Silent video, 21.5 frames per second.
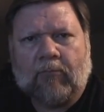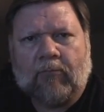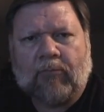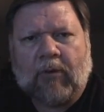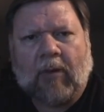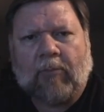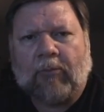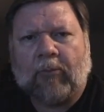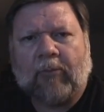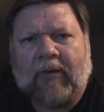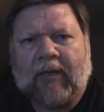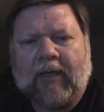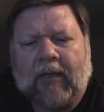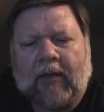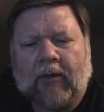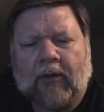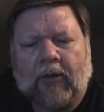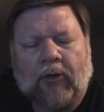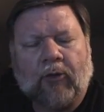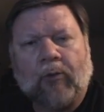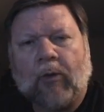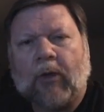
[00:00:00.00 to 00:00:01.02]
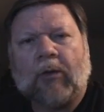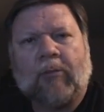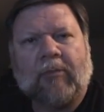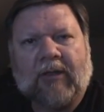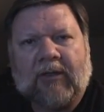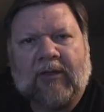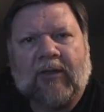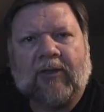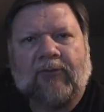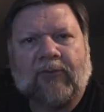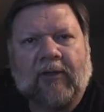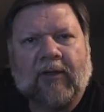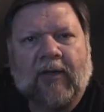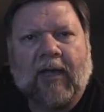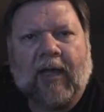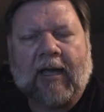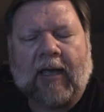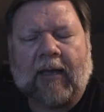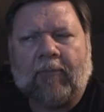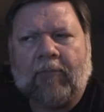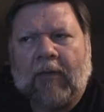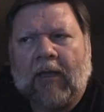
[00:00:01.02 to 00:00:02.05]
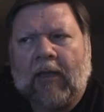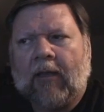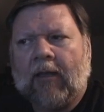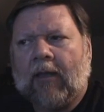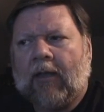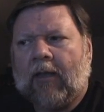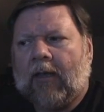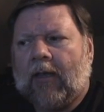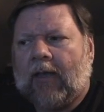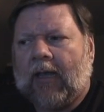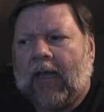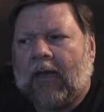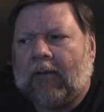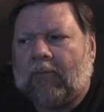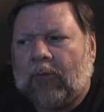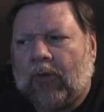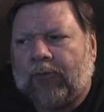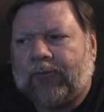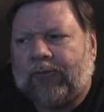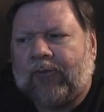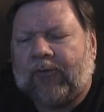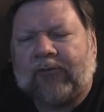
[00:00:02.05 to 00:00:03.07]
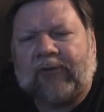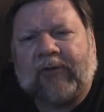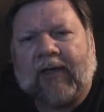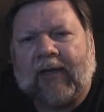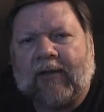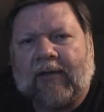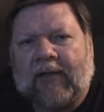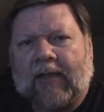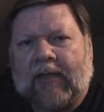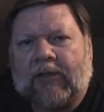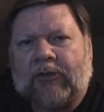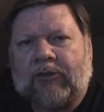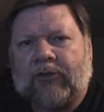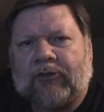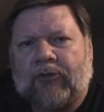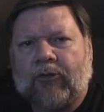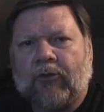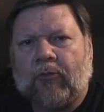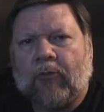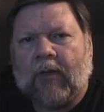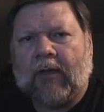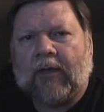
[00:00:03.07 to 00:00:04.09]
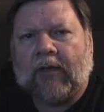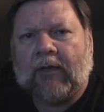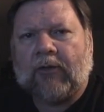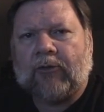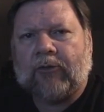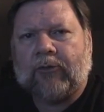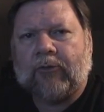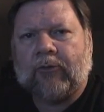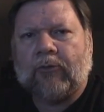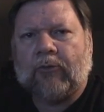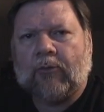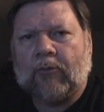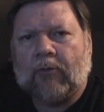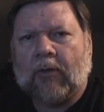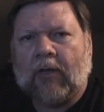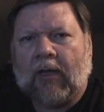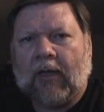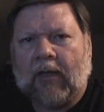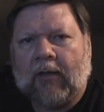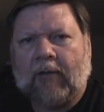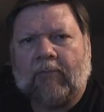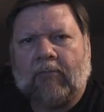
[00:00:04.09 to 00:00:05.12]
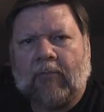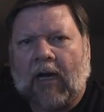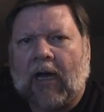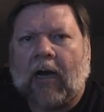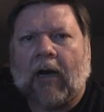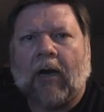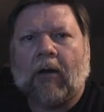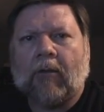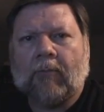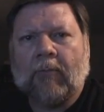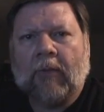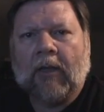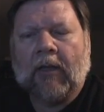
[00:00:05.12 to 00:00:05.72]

probably an incredibly decent guy, and most of the Scientologists you run into are.